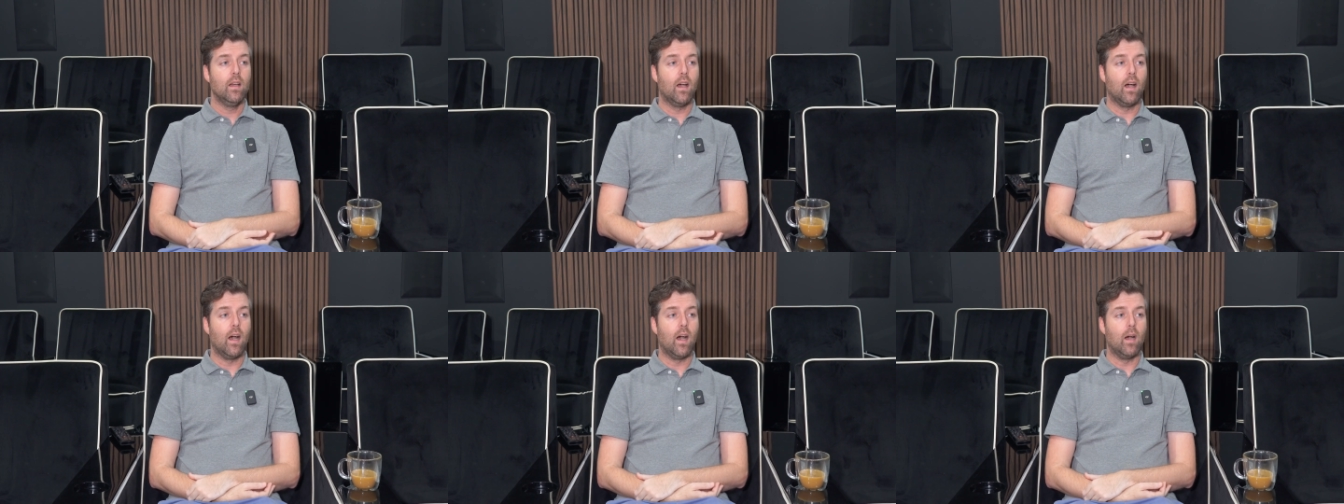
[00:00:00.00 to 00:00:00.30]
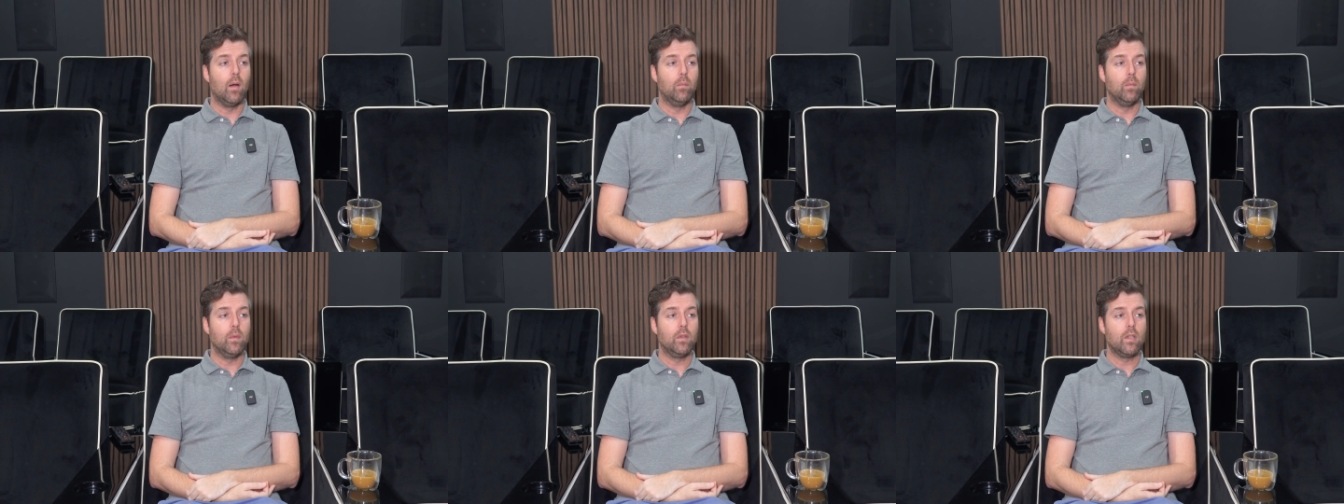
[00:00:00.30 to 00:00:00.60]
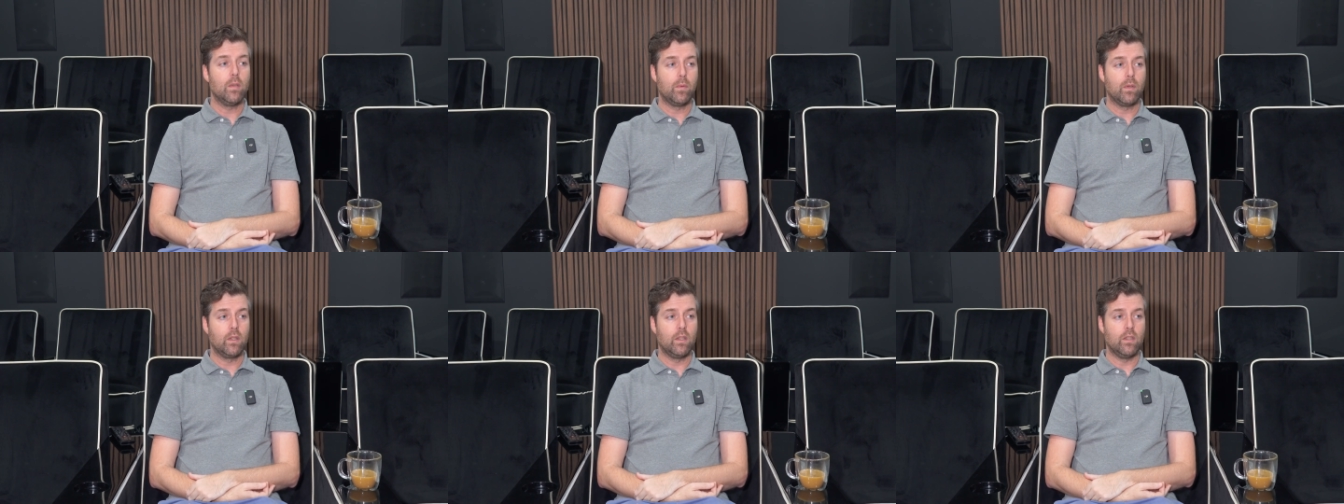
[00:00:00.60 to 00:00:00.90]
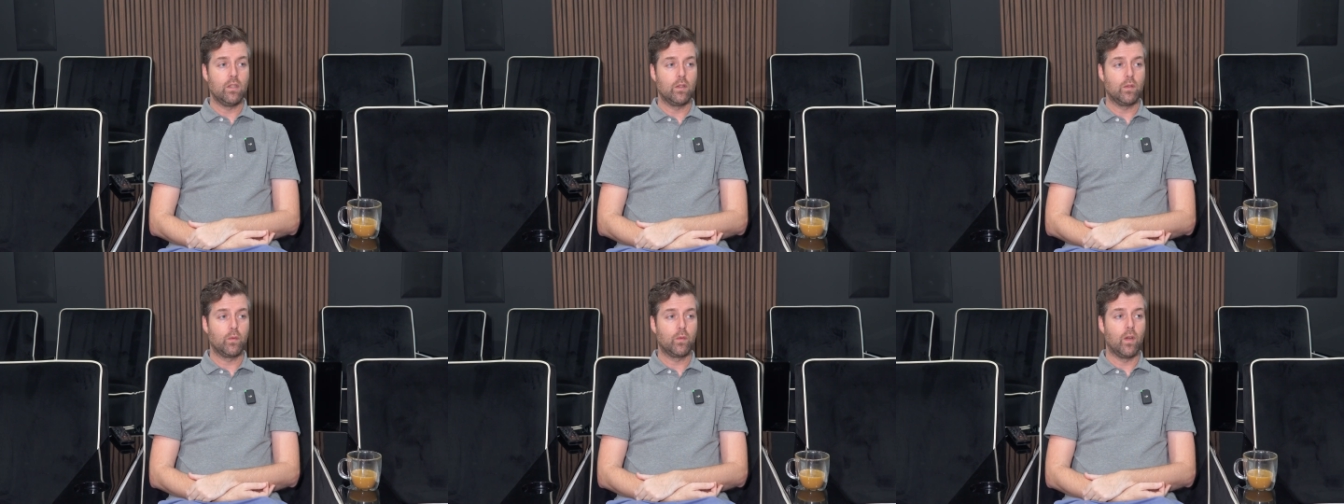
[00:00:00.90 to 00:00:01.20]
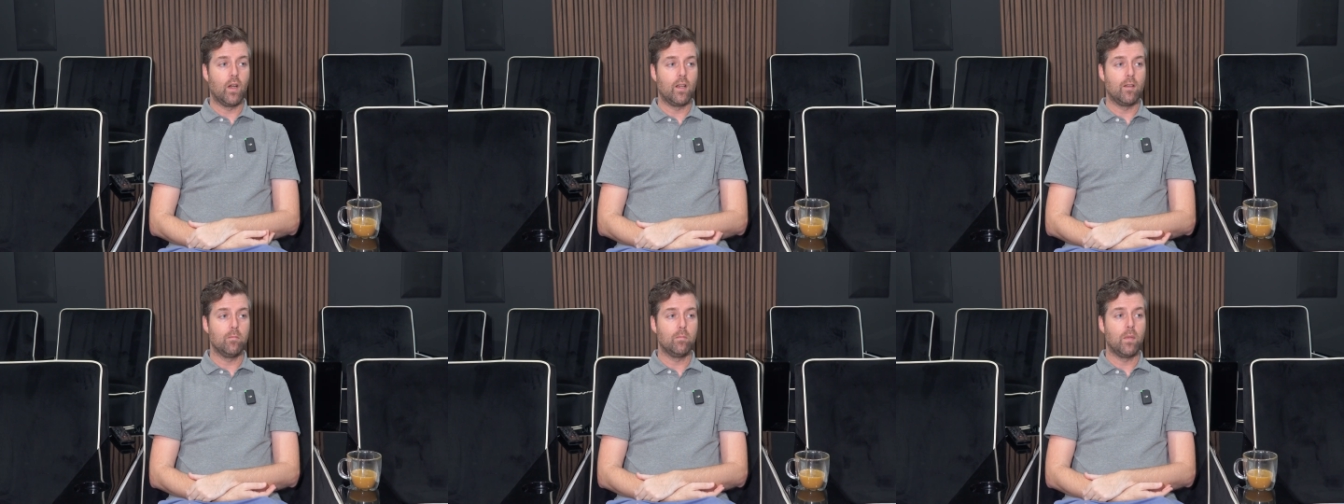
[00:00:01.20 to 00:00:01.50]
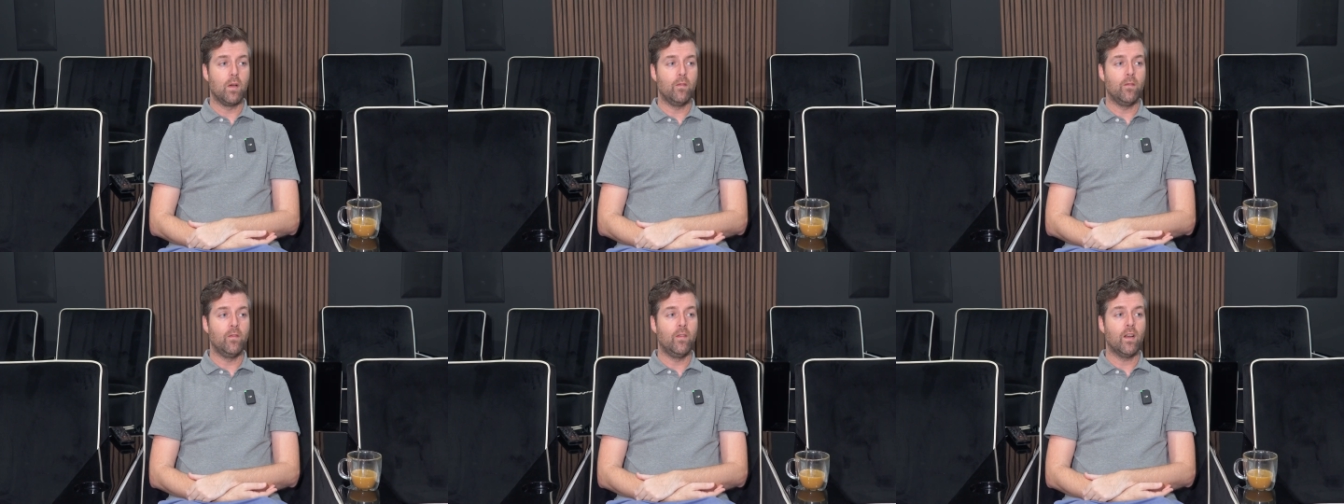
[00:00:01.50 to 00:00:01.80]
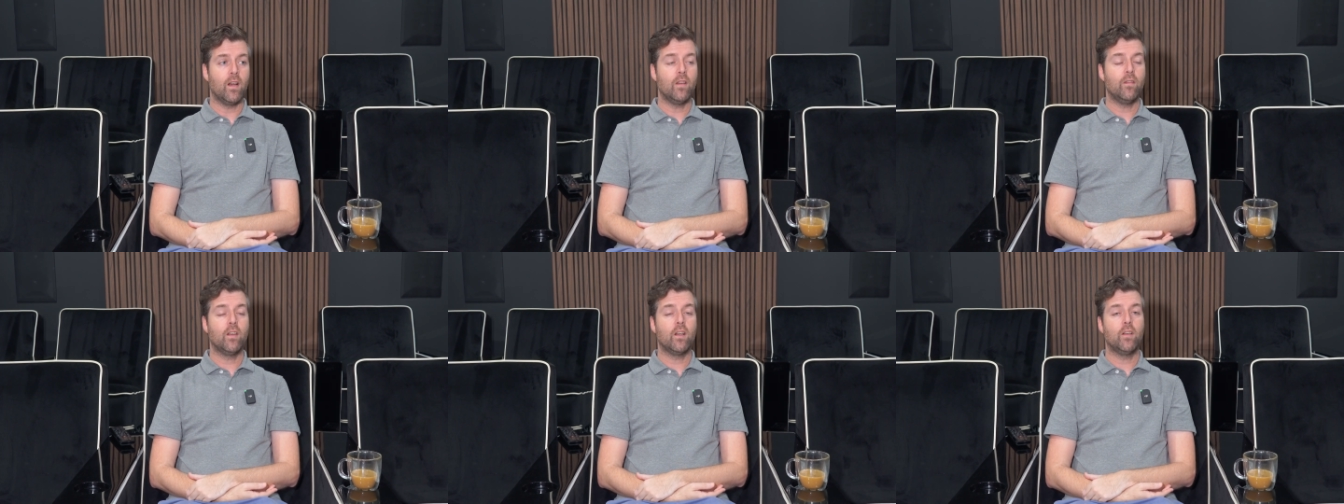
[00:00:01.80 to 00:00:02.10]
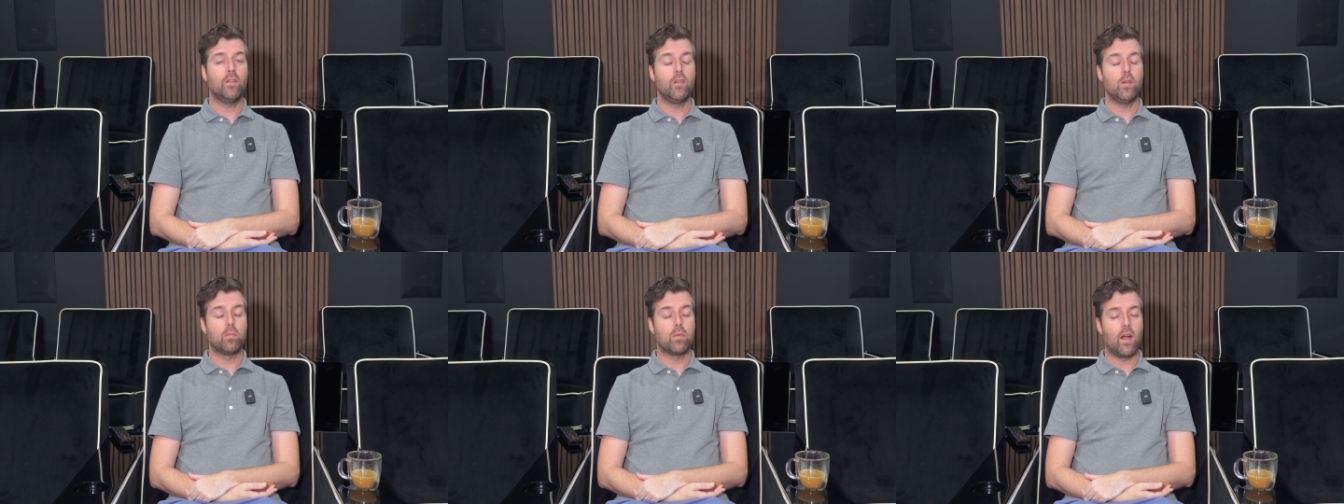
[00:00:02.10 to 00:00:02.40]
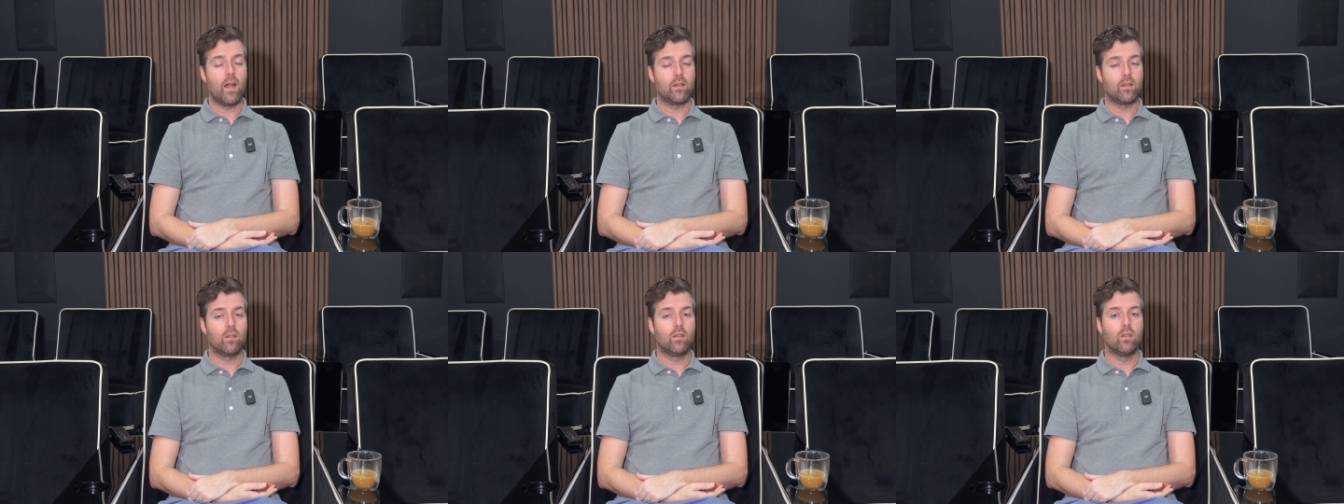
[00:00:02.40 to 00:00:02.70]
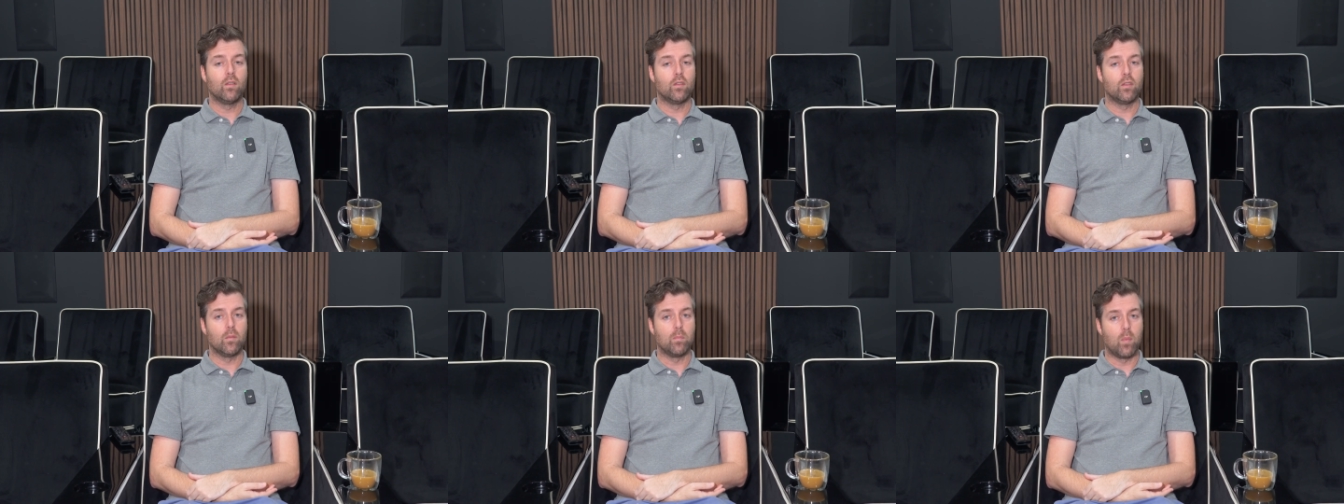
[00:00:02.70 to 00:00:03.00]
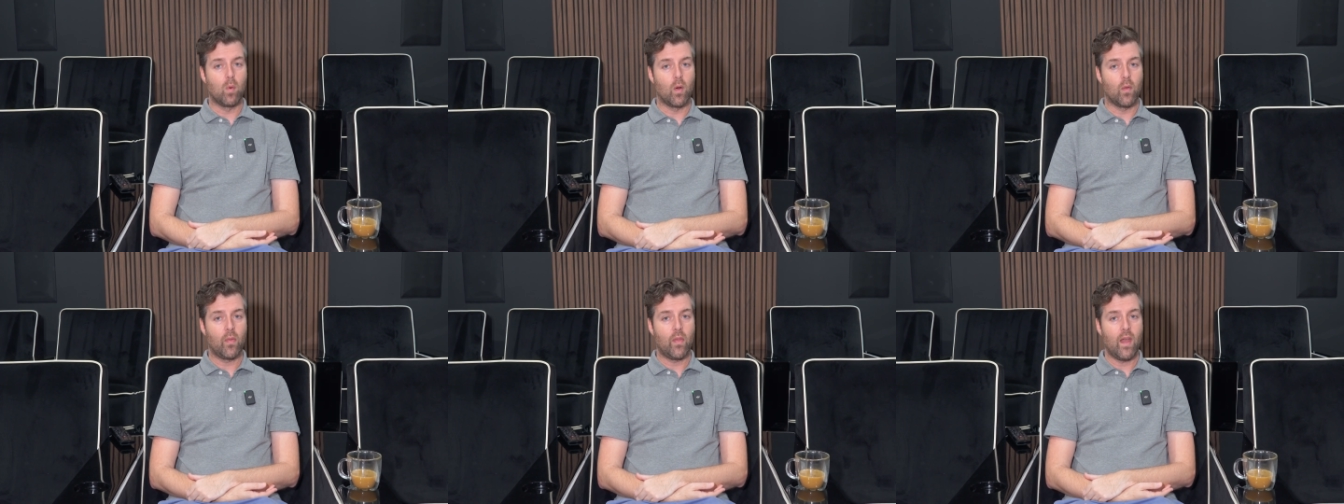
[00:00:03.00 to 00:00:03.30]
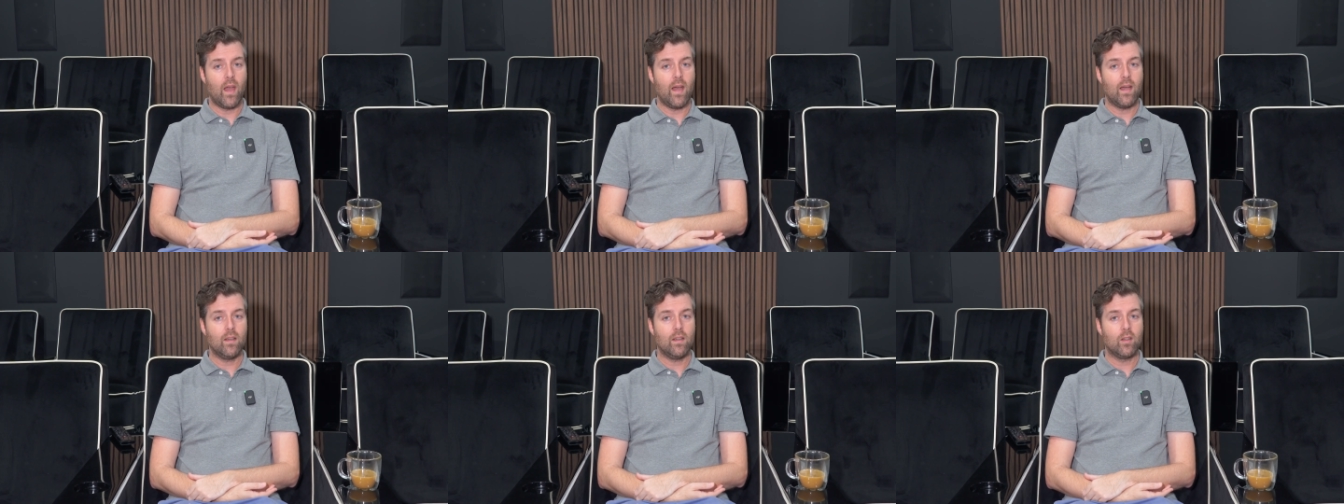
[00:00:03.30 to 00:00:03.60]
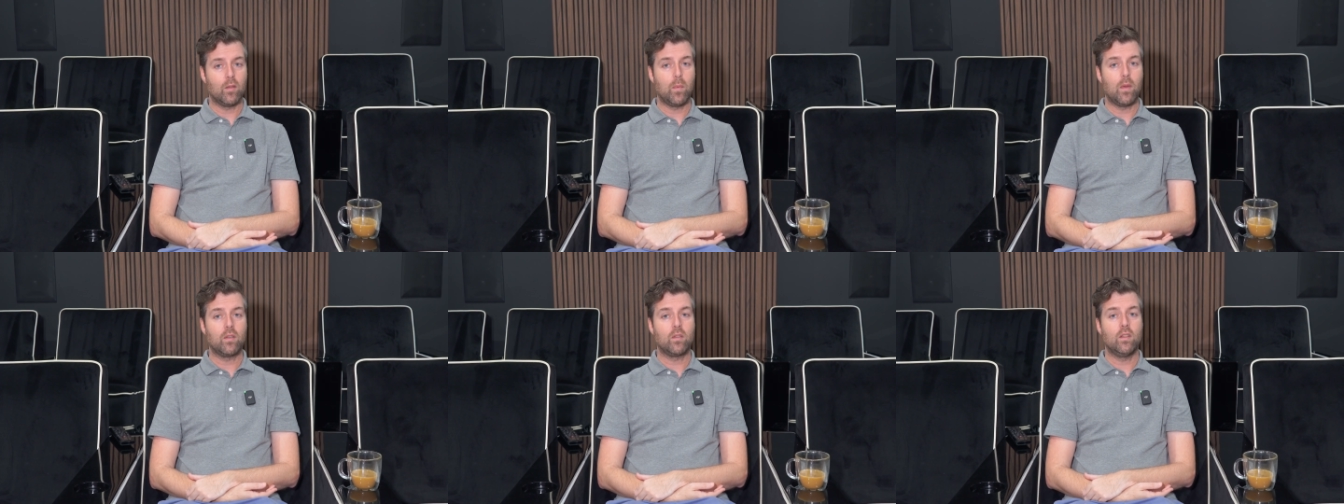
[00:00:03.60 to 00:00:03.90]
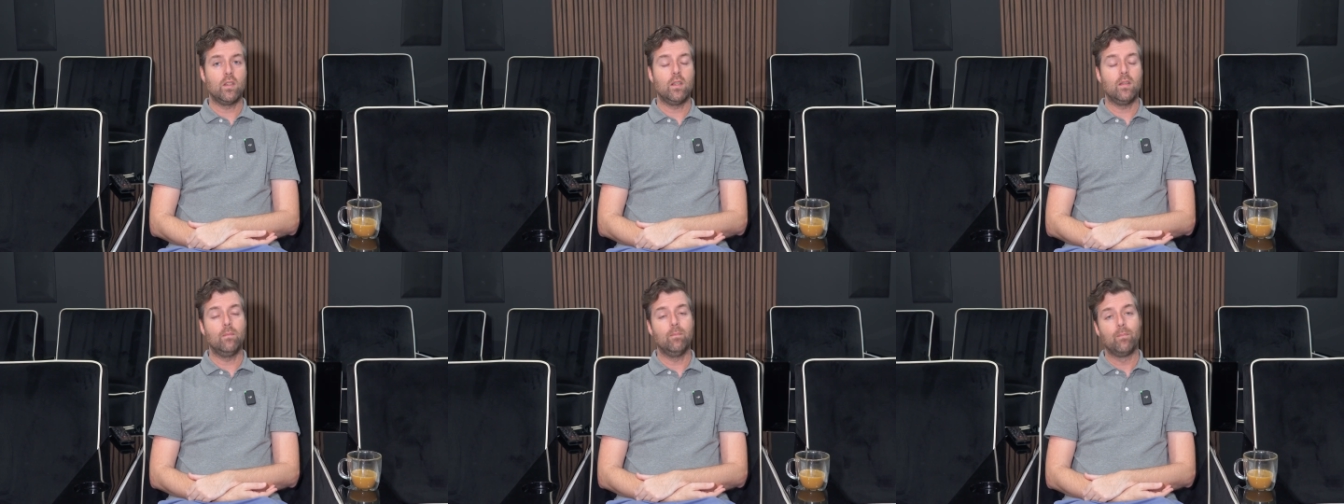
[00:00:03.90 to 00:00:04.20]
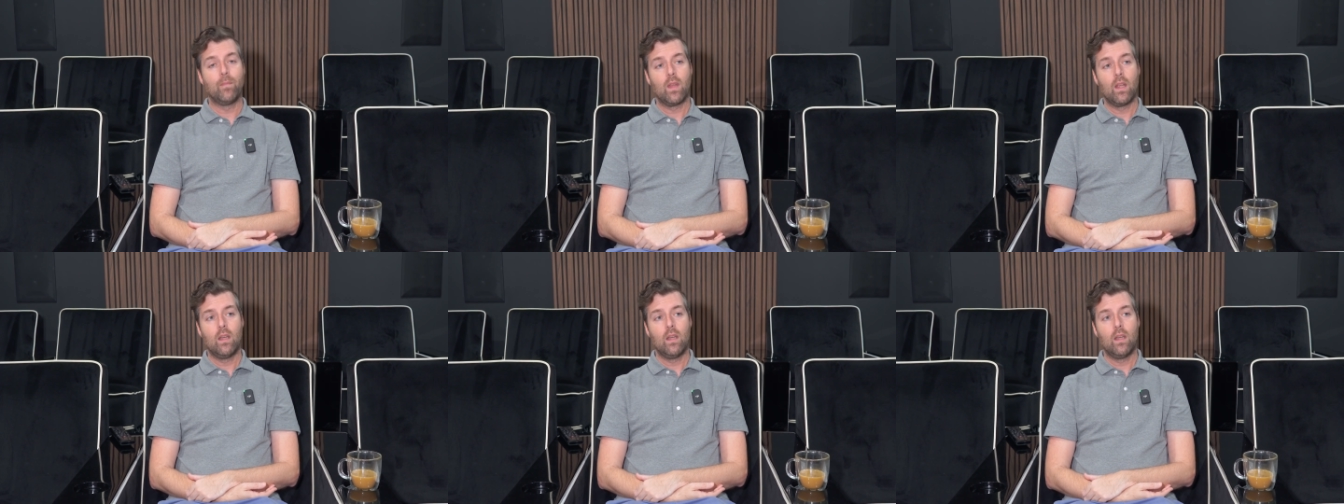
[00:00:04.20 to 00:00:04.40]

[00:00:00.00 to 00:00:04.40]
um, typically just front, but very, very few processors support that, especially,